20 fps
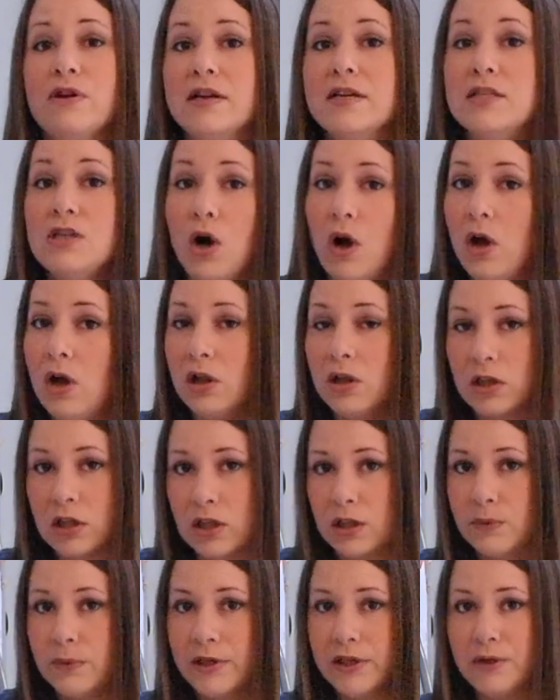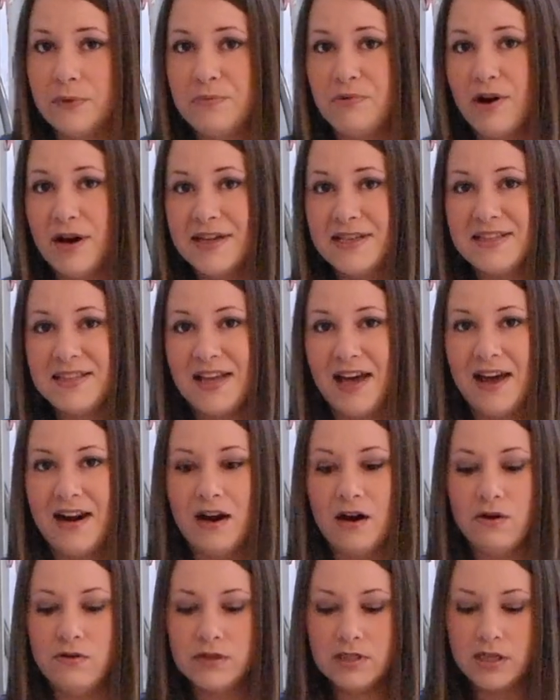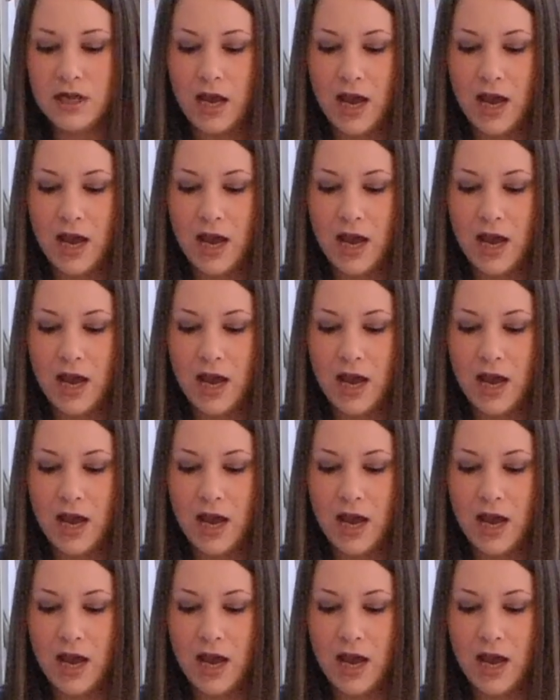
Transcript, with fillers: a dollar when you price that out.